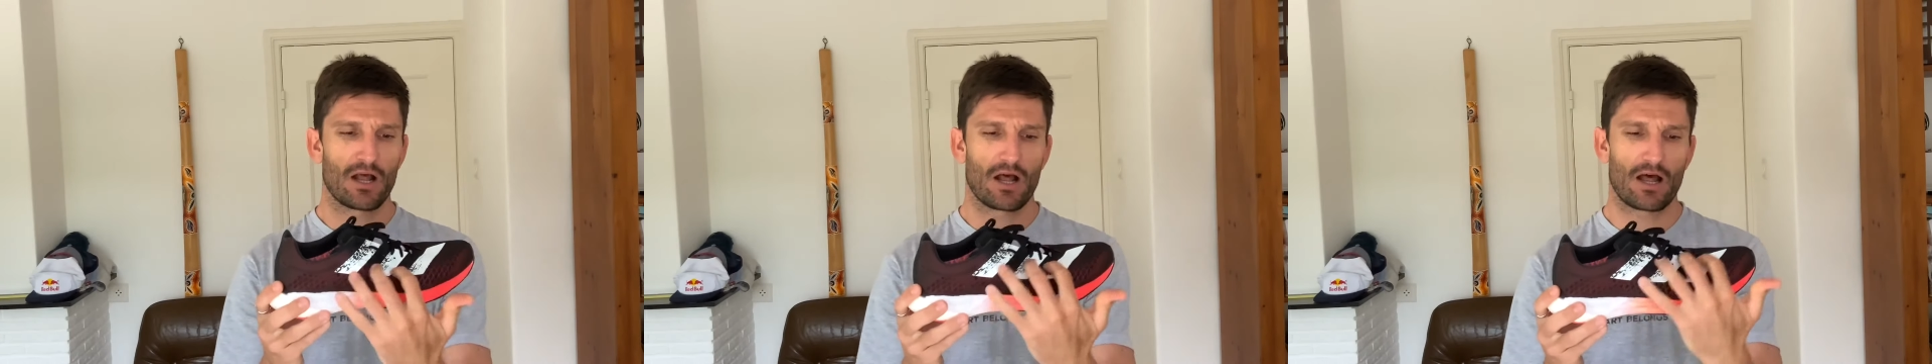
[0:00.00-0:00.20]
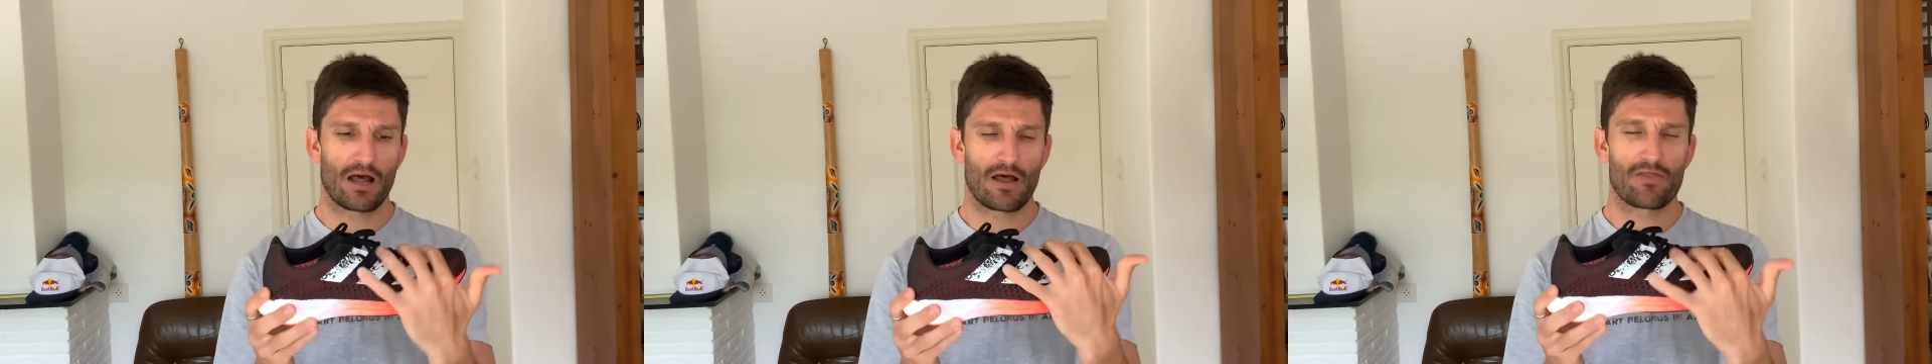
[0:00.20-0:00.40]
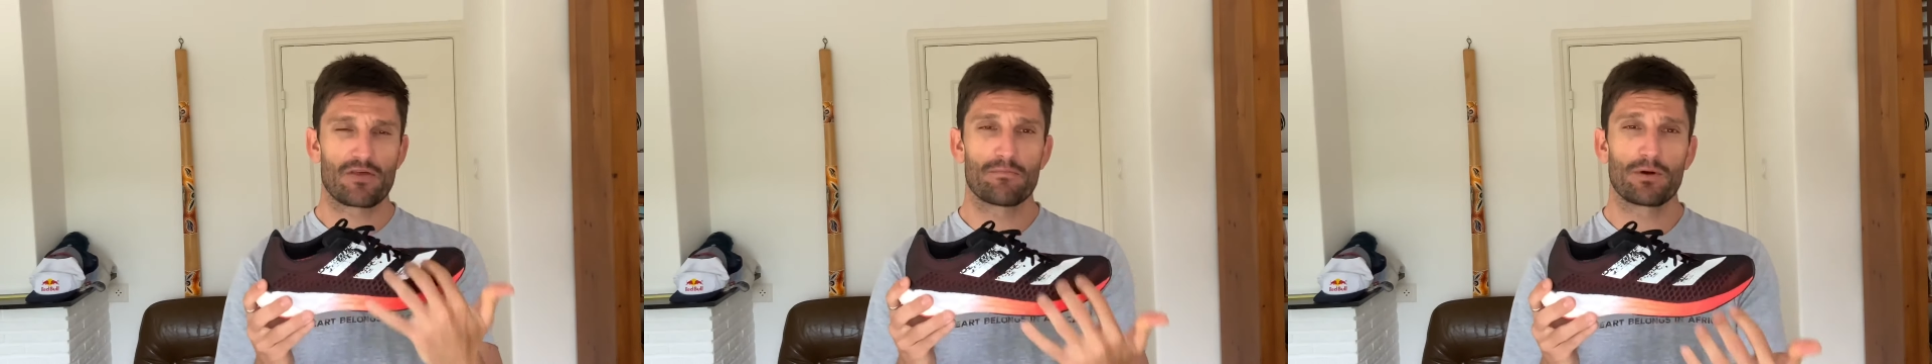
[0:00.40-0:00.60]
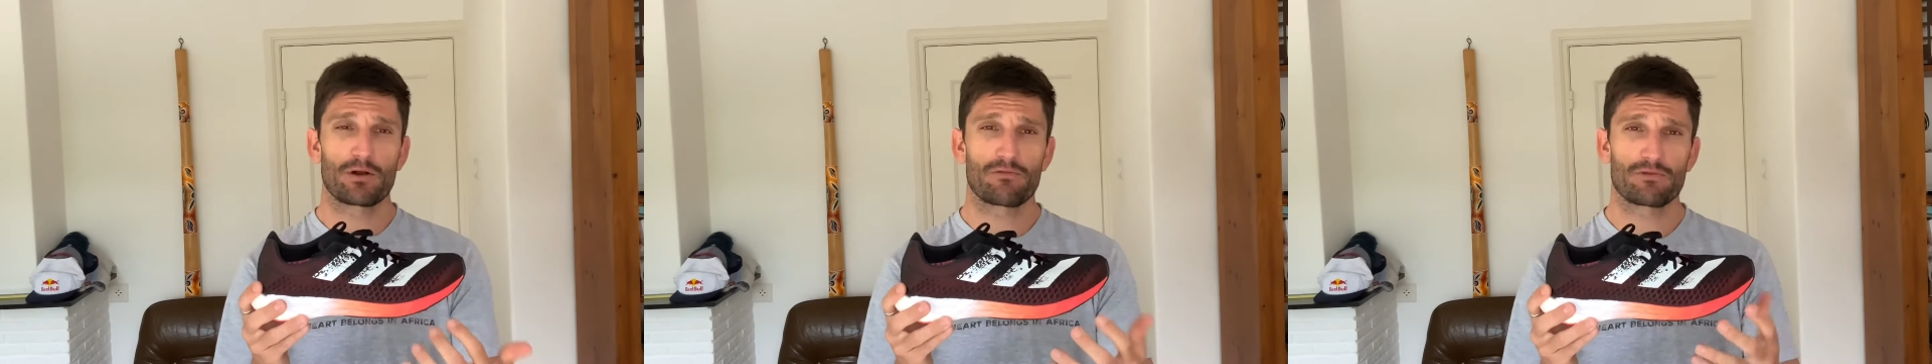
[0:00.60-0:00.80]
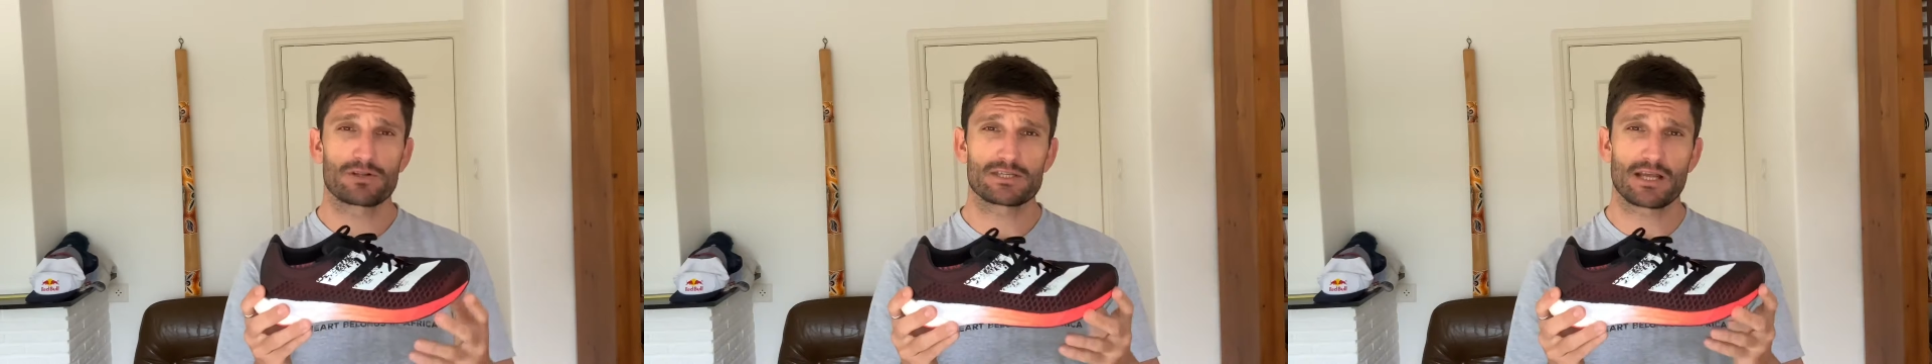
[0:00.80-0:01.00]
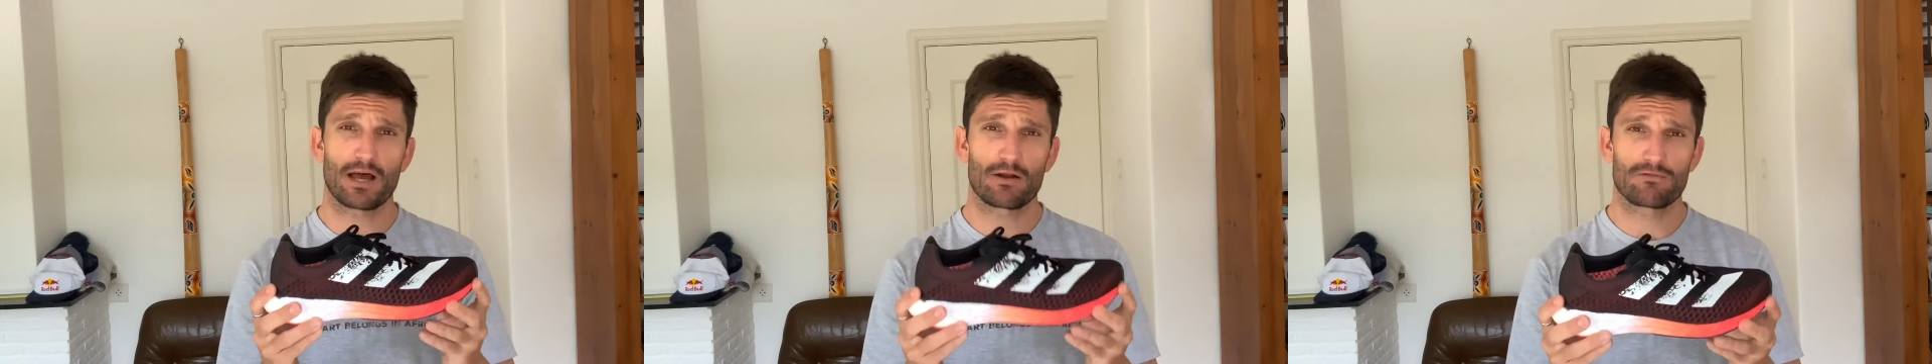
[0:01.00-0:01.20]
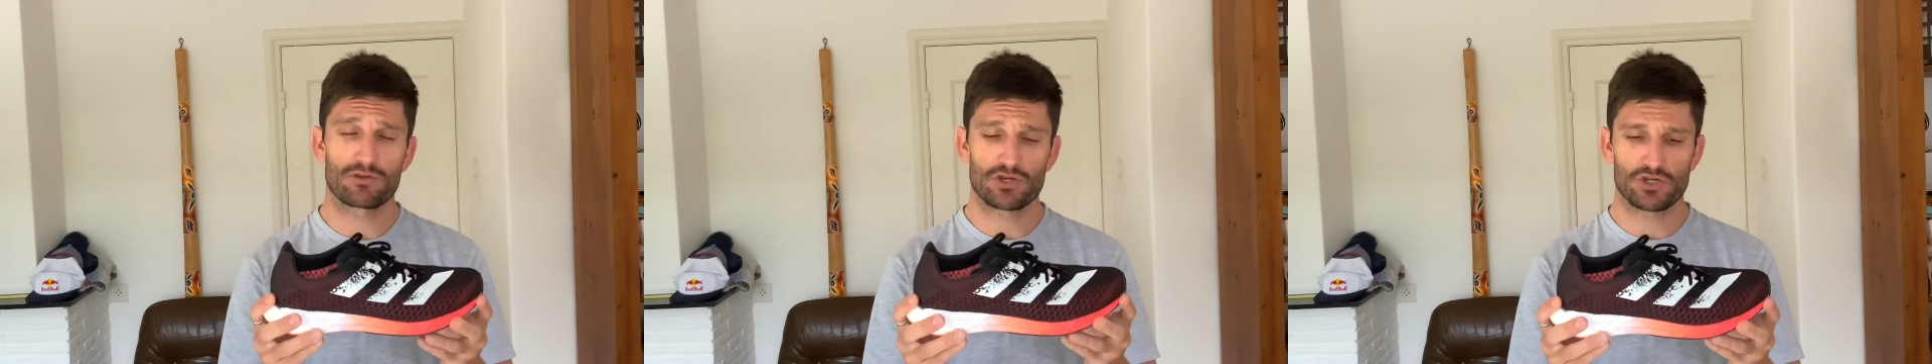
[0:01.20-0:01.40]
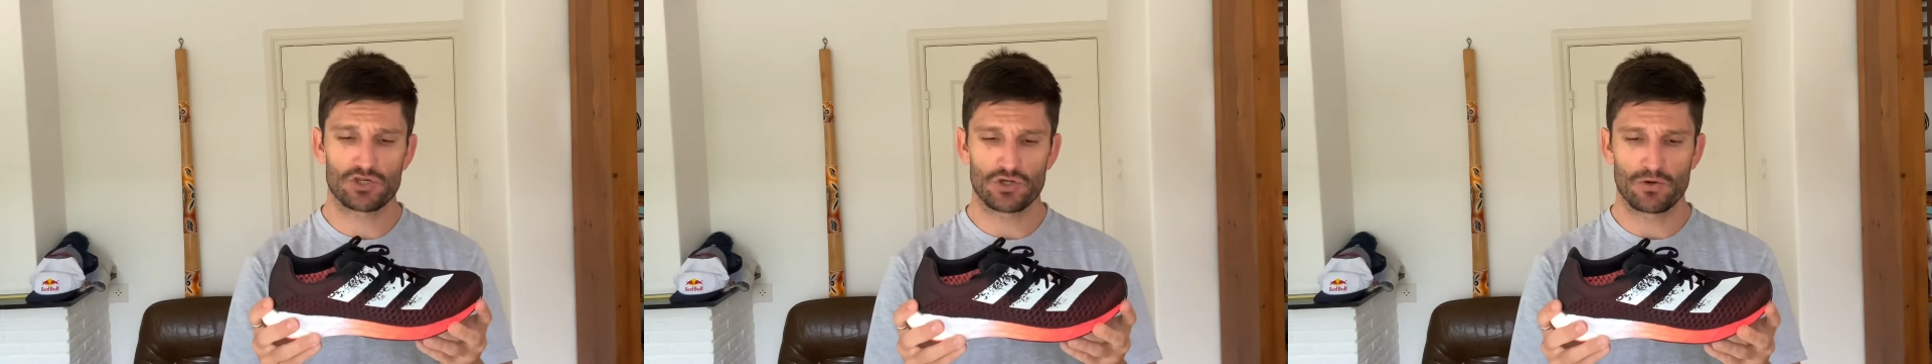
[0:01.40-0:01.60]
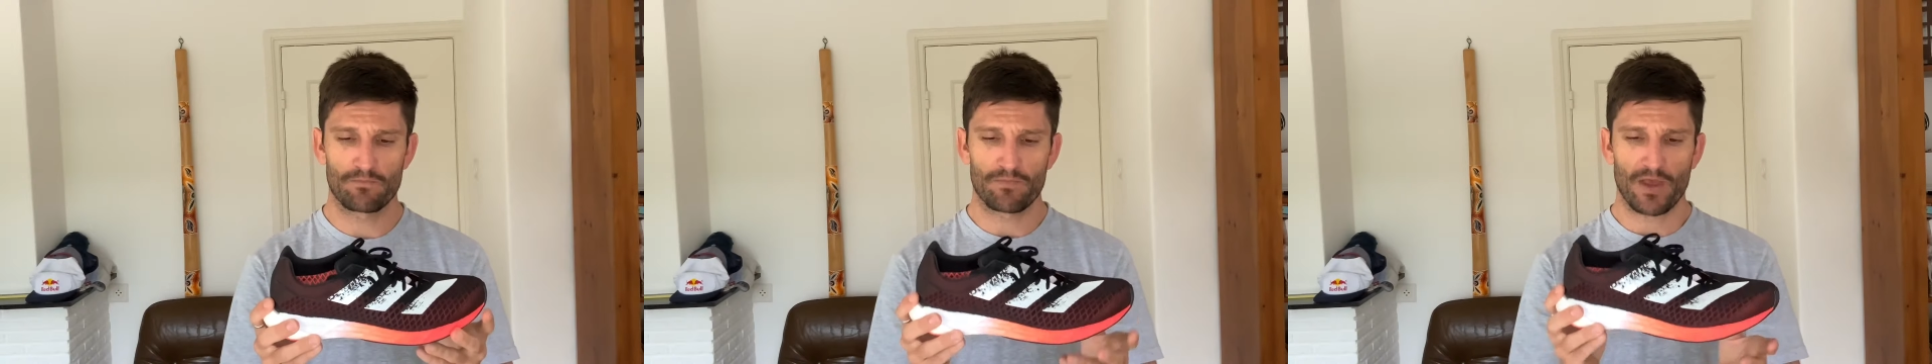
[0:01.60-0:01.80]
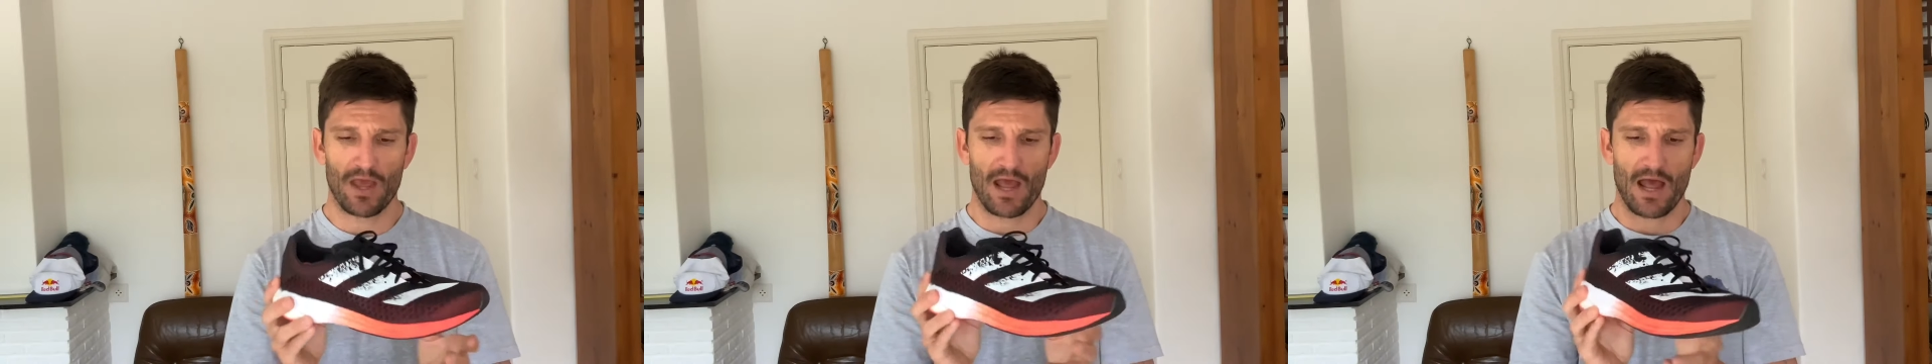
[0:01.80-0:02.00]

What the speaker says: the midfoot side of the shoe.